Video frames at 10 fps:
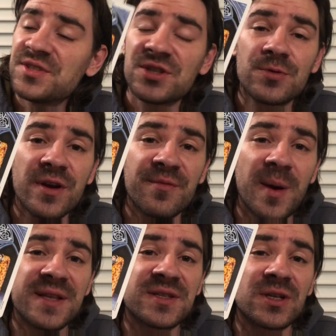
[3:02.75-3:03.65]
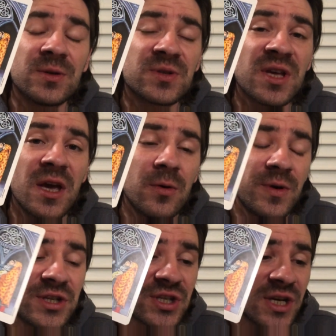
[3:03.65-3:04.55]
the Three of Pentacles,
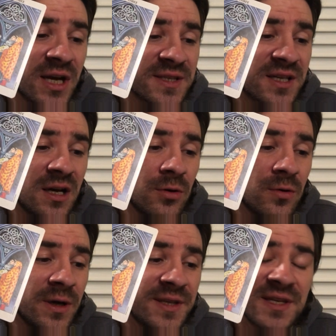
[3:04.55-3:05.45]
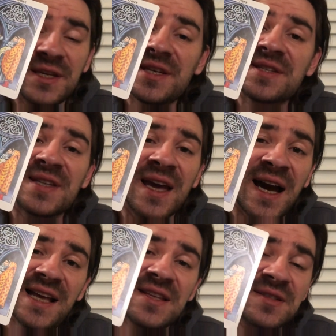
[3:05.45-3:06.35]
which Tarot, it is the
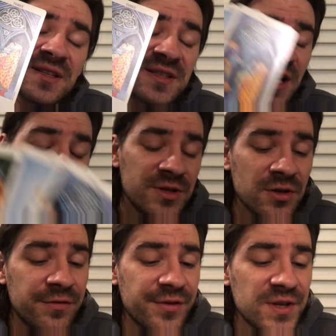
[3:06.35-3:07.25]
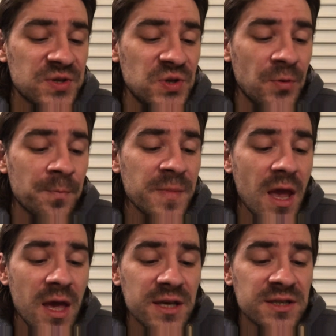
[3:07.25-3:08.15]
guidance that Tarot is offering to you.
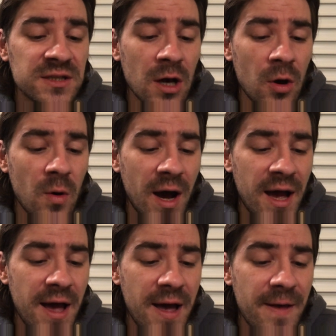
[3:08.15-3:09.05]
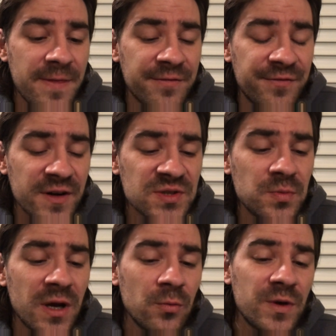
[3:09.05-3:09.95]
So the first
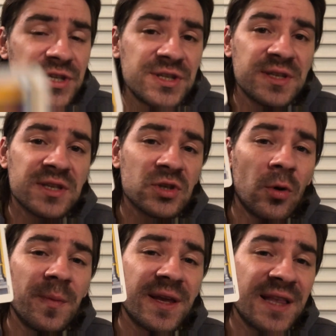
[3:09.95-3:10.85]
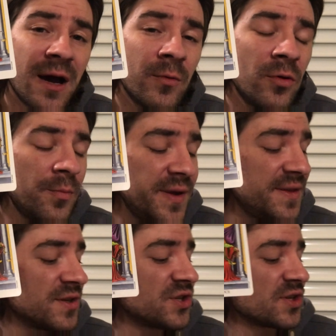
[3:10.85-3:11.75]
one, which is the topic, that will be
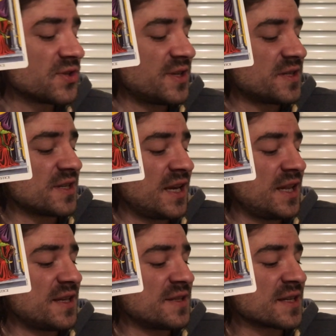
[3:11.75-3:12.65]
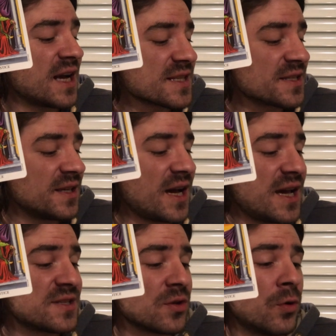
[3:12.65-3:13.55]
the Justice, and it is
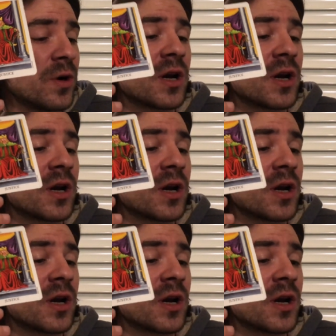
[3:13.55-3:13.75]
catalyzed or